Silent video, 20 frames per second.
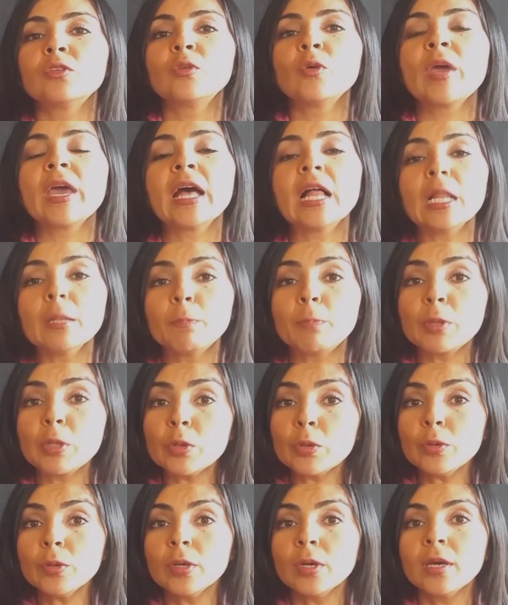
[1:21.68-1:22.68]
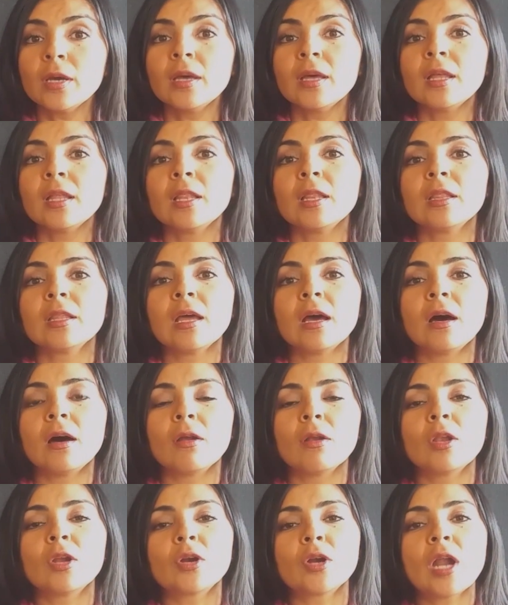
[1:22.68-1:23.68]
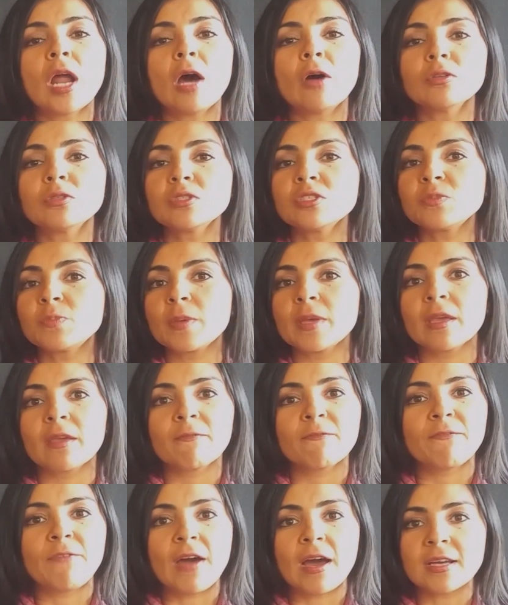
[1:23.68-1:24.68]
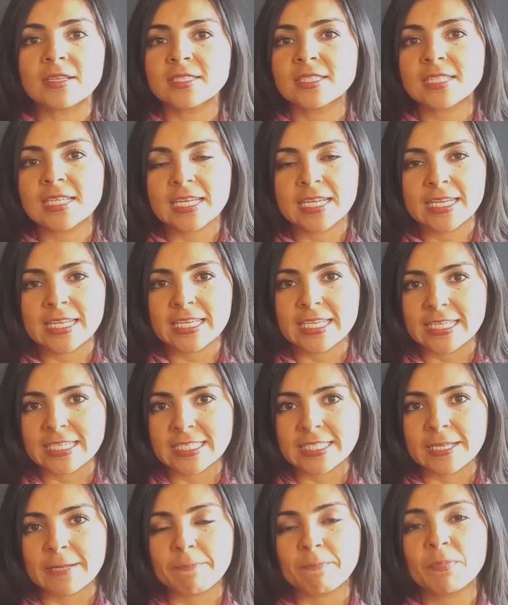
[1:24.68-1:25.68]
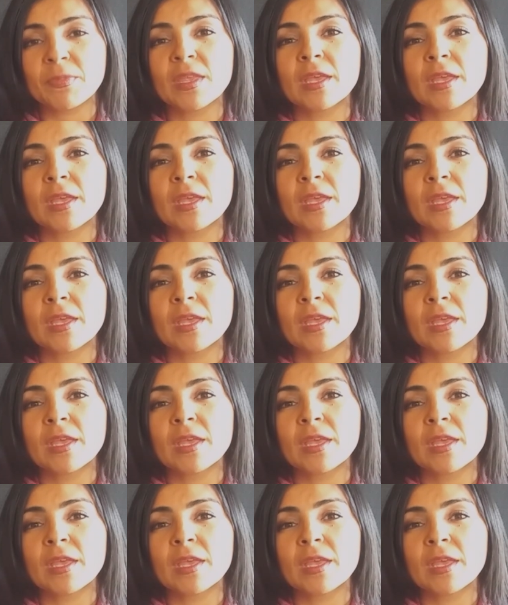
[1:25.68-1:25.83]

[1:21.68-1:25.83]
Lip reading: to help you learn how to speak fast and easy.